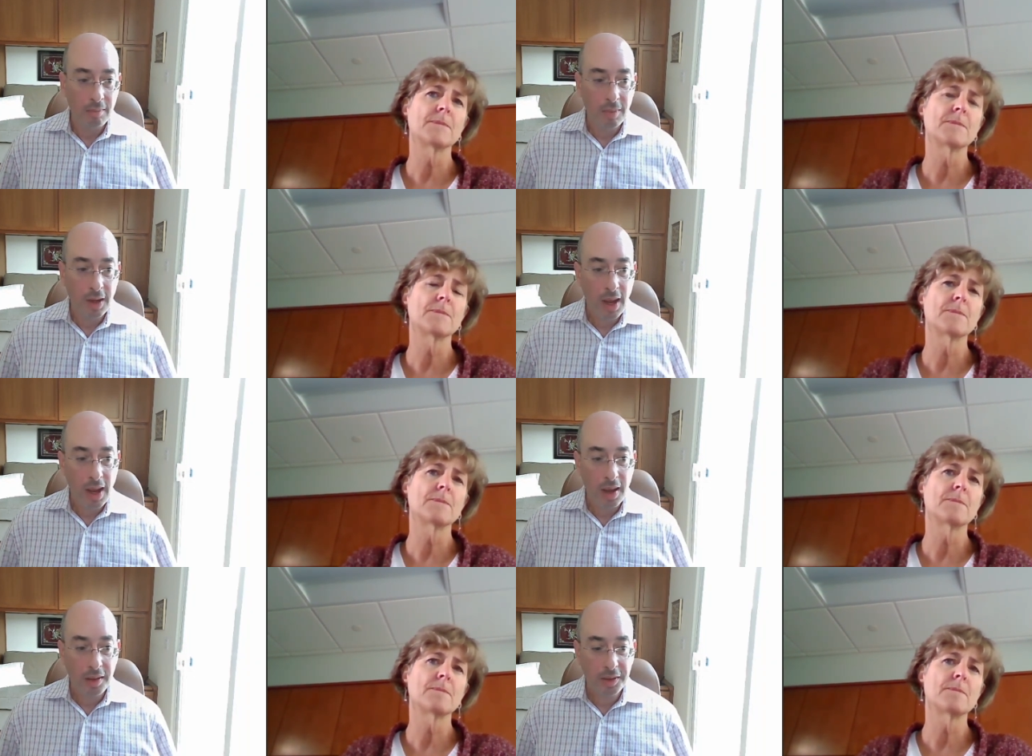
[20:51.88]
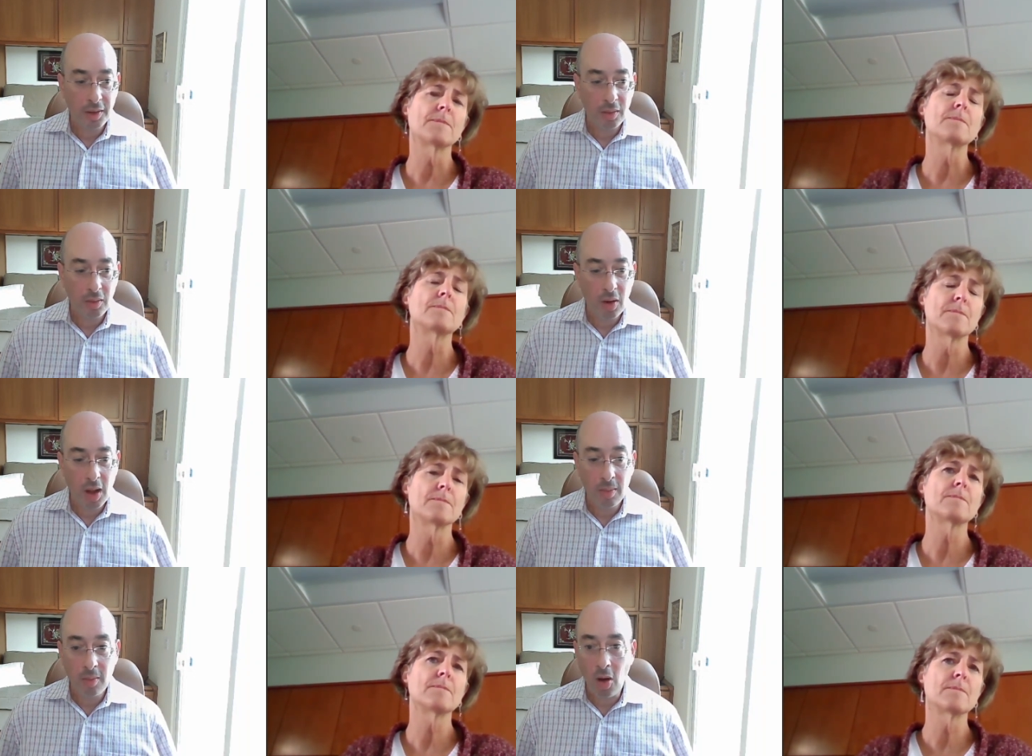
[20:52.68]
Speaker 1: Yeah, so
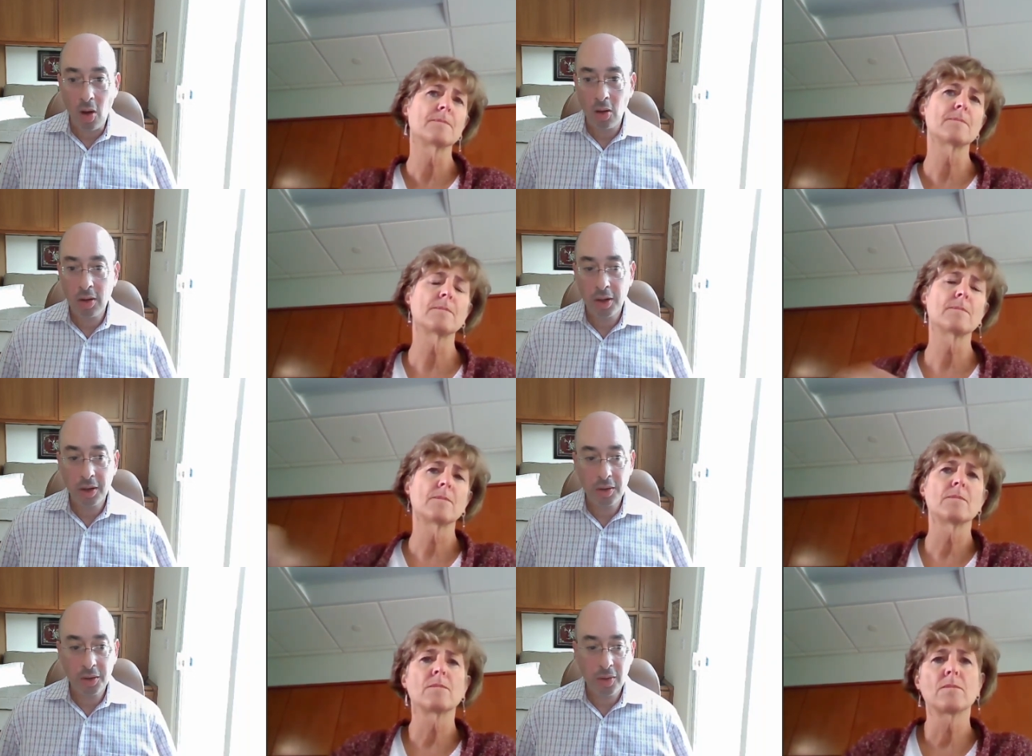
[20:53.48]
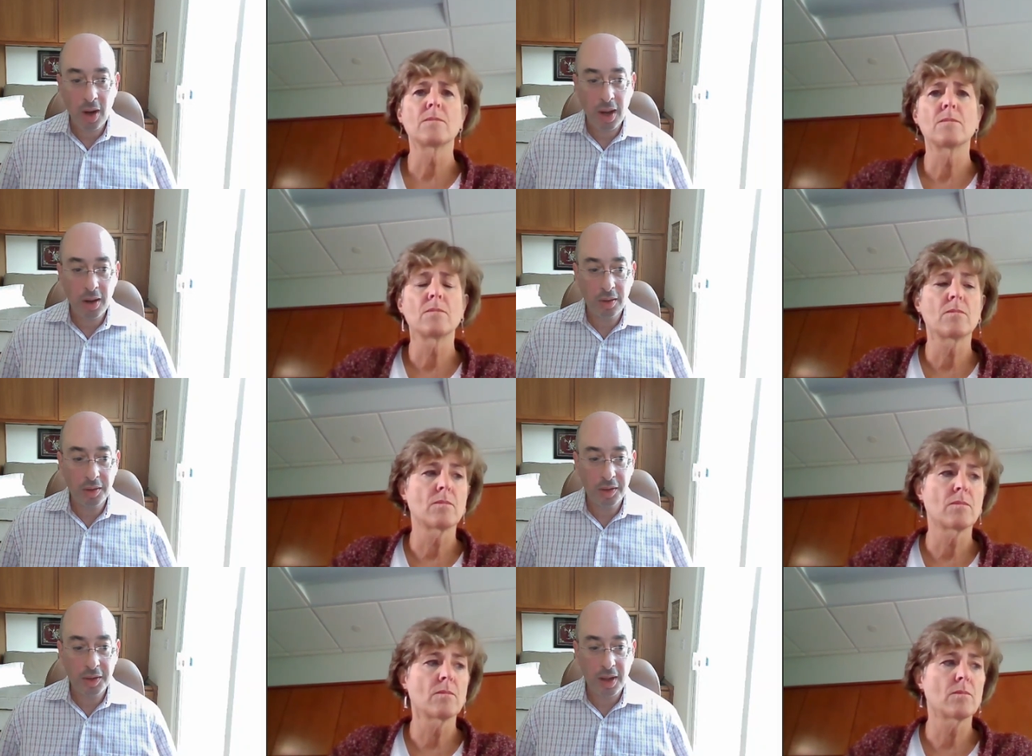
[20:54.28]
um, all clinical
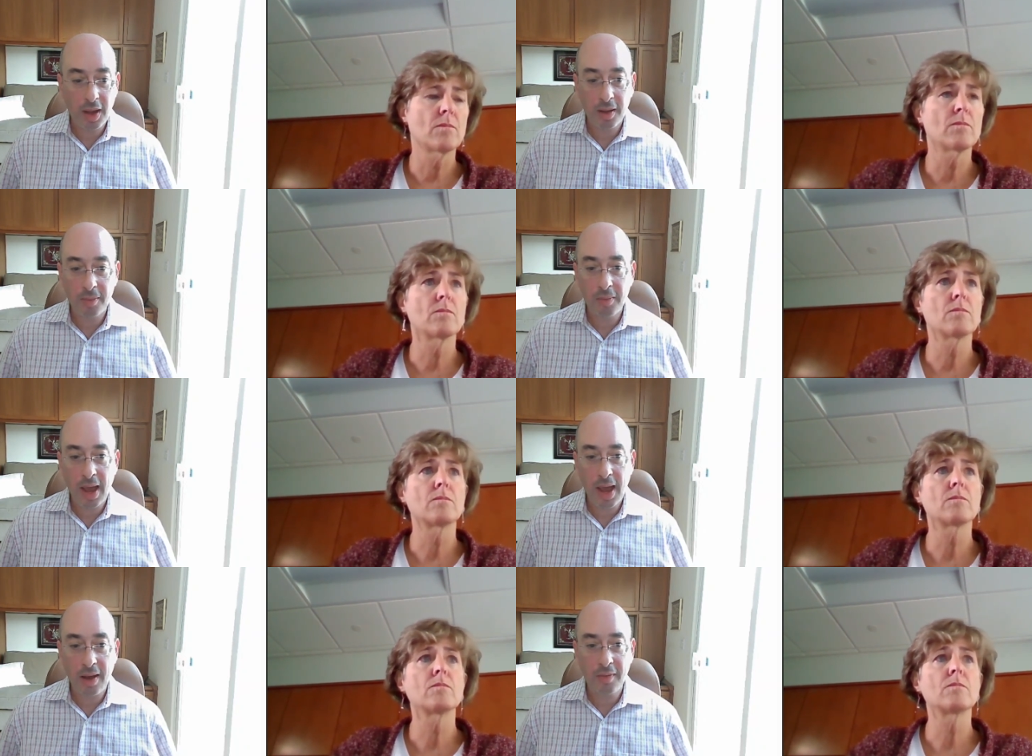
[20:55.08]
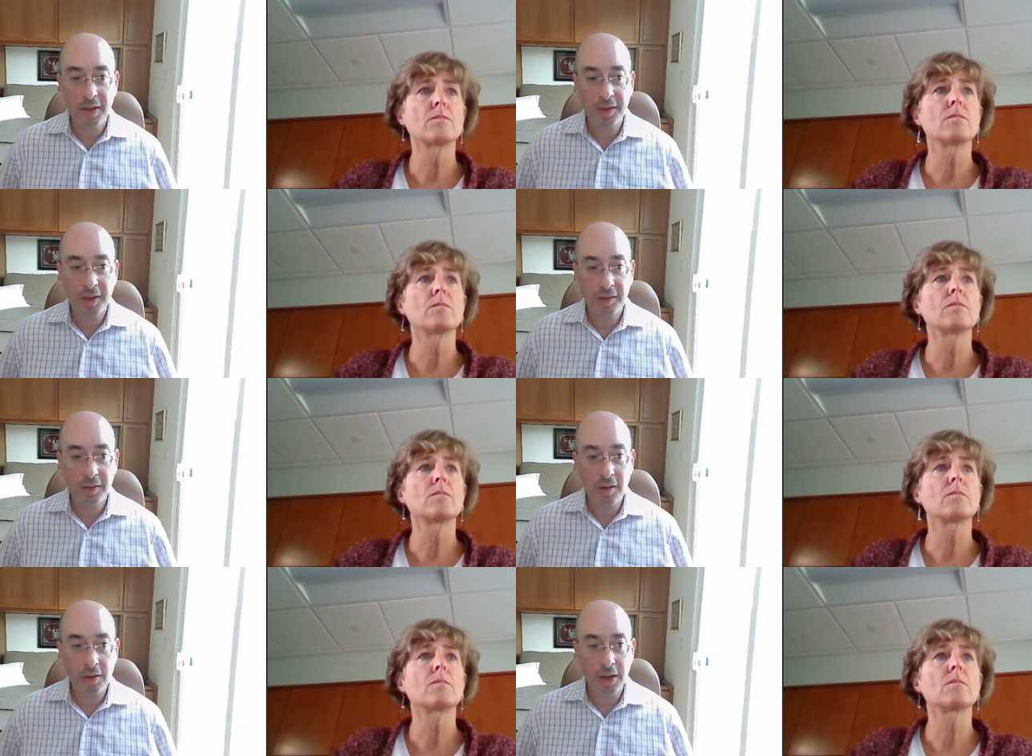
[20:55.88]
trials uh, have these
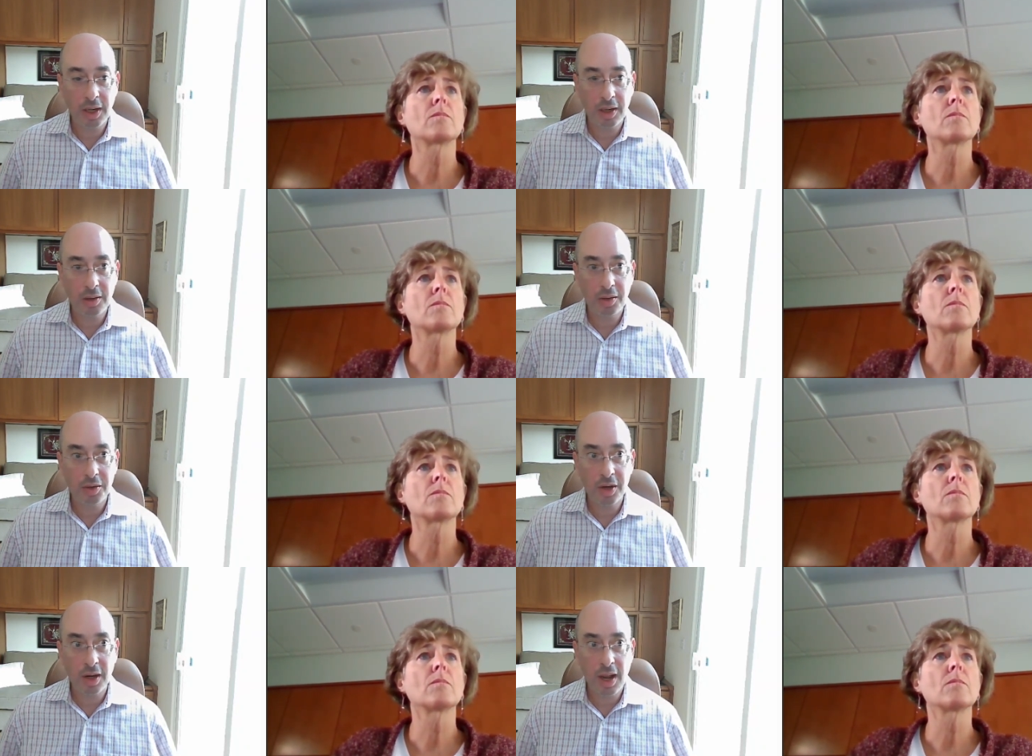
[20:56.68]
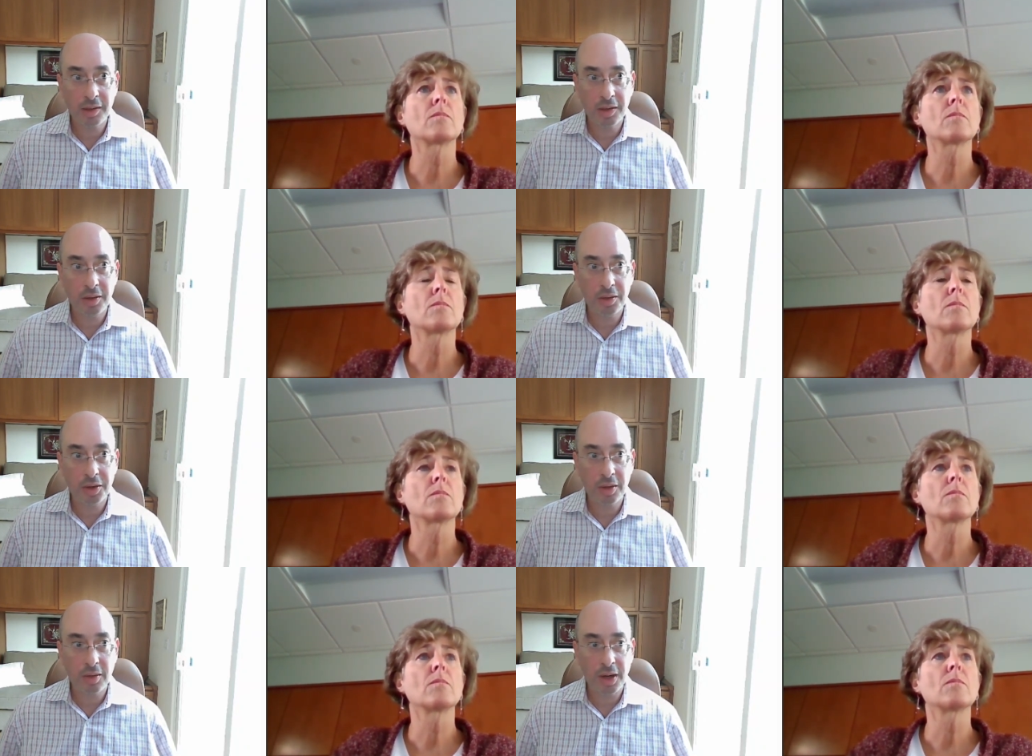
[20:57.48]
things called inclusion and
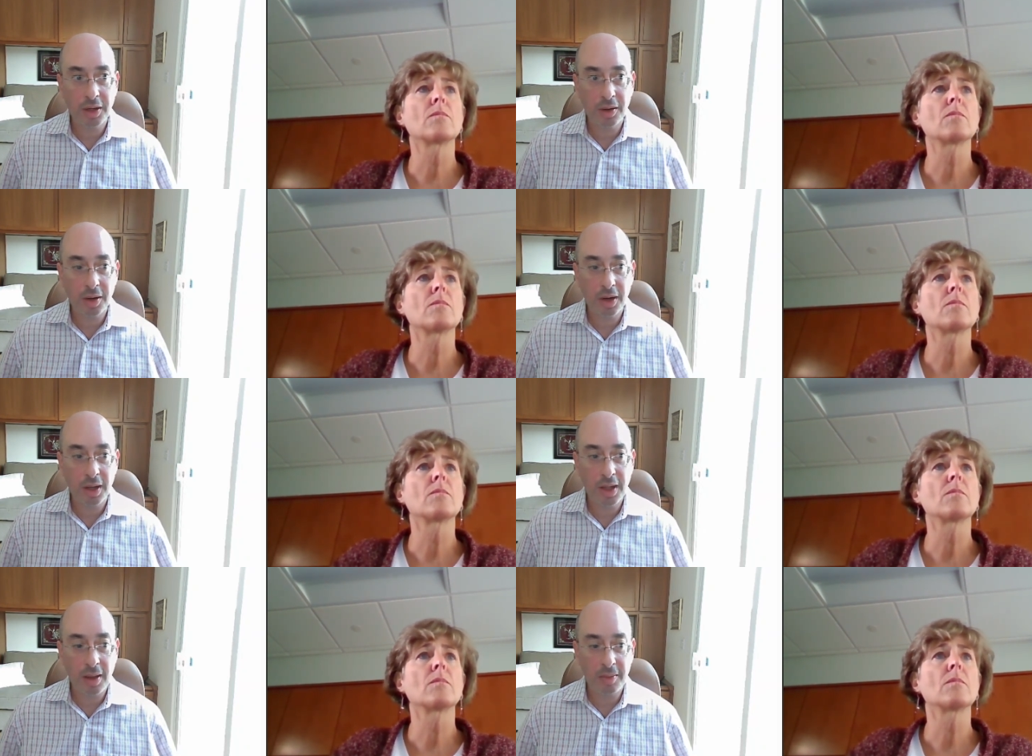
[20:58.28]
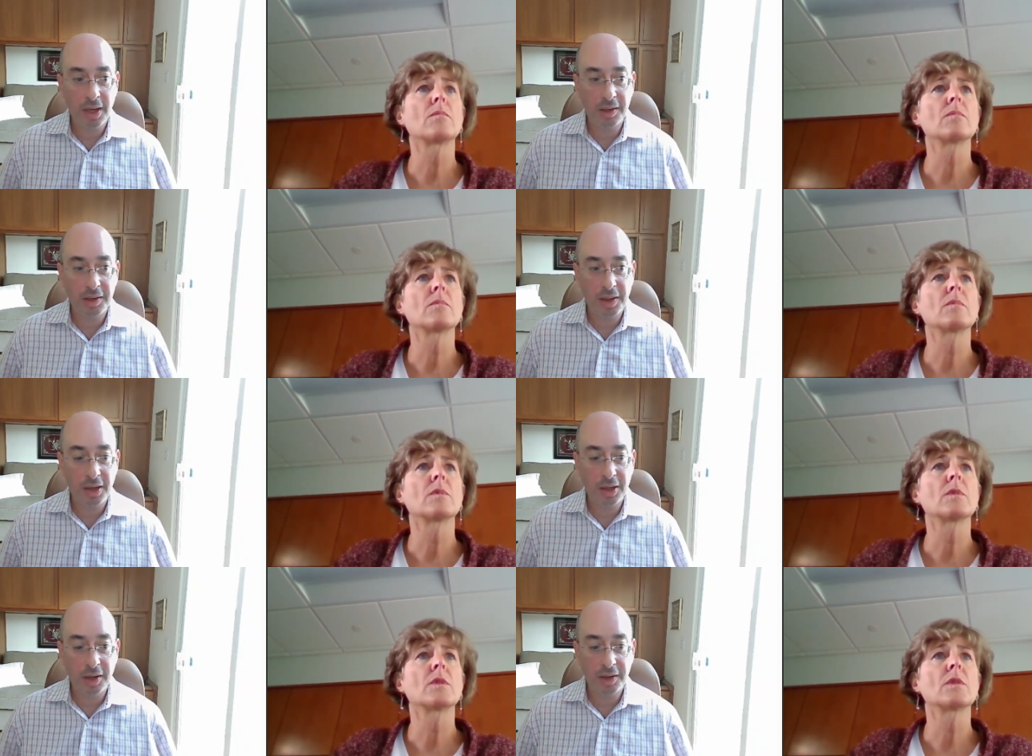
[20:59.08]
exclusion criteria, and that means
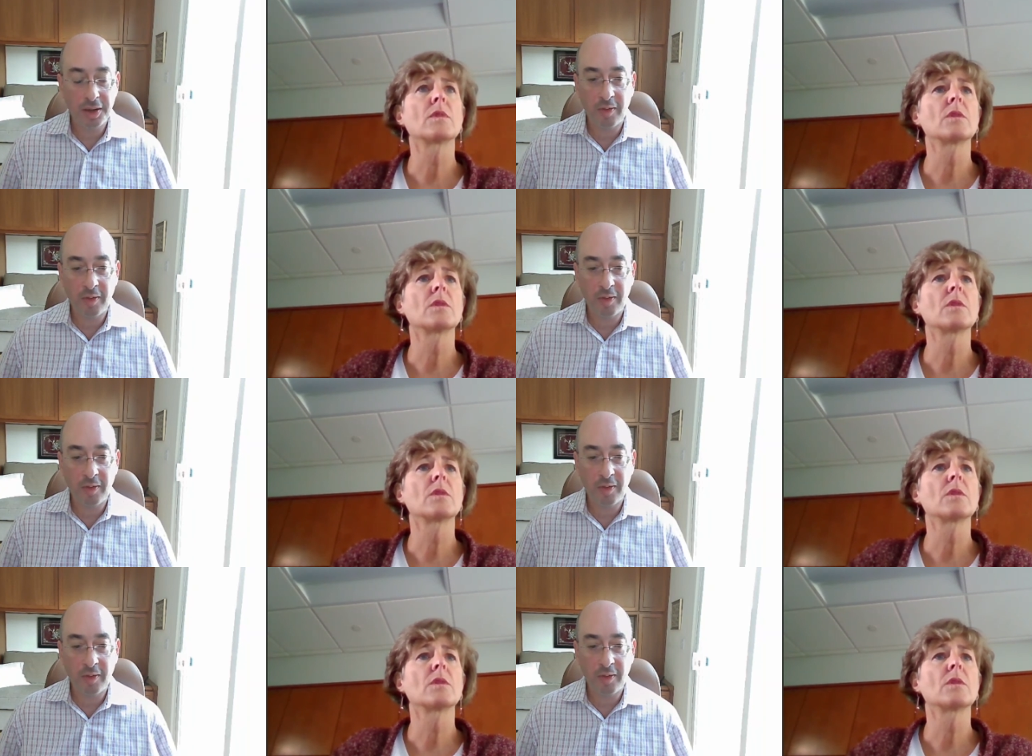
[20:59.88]
they just